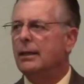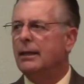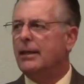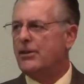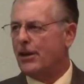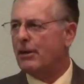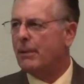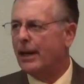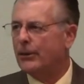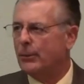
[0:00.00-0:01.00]
In
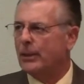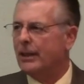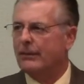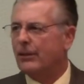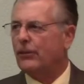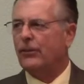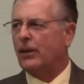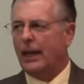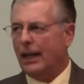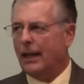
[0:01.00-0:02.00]
Jeremiah 20 and verse 4,
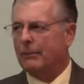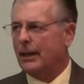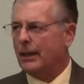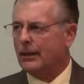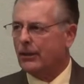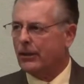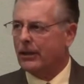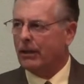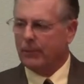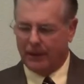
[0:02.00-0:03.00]
again, I'm not going to turn
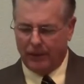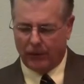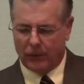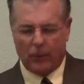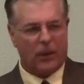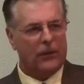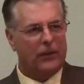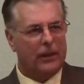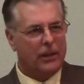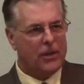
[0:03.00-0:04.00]
there, but these are the words
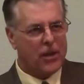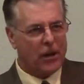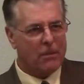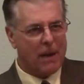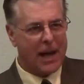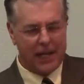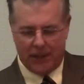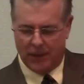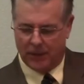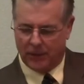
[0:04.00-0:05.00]
that Jeremiah
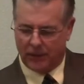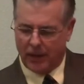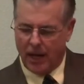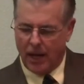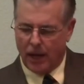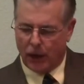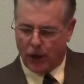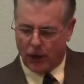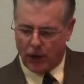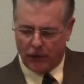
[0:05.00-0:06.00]
used.
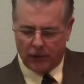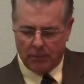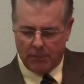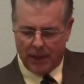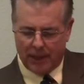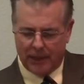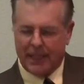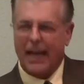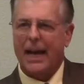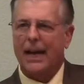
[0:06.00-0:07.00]
Cursed be the
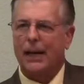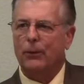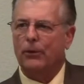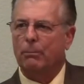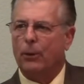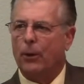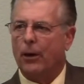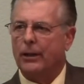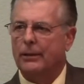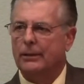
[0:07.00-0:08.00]
day I was born.